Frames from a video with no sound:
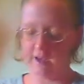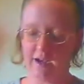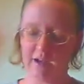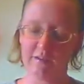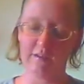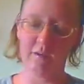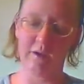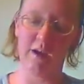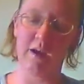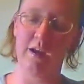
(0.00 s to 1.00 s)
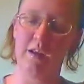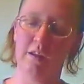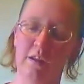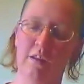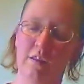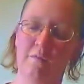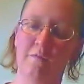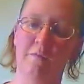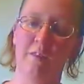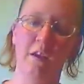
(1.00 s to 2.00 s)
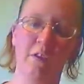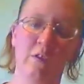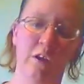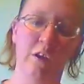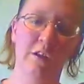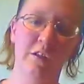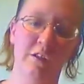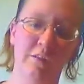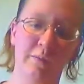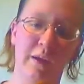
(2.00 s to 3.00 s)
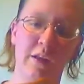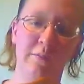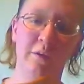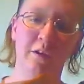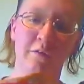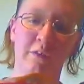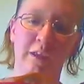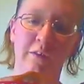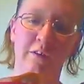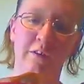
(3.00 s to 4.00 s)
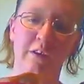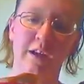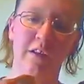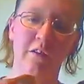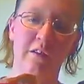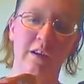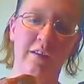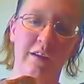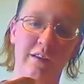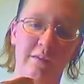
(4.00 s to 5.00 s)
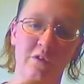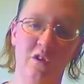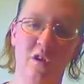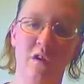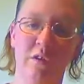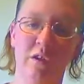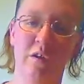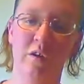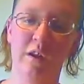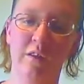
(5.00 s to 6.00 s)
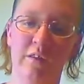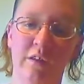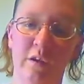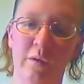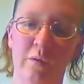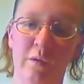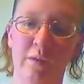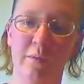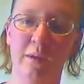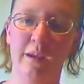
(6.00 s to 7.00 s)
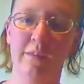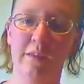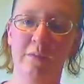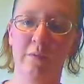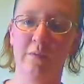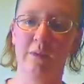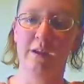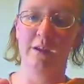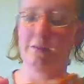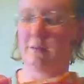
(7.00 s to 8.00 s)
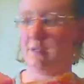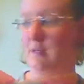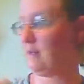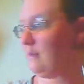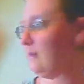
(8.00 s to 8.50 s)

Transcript: I also got the Fit Crunch peanut butter flavor, and it looks like it's got some chocolate on it, so I'm going to give this one to my husband.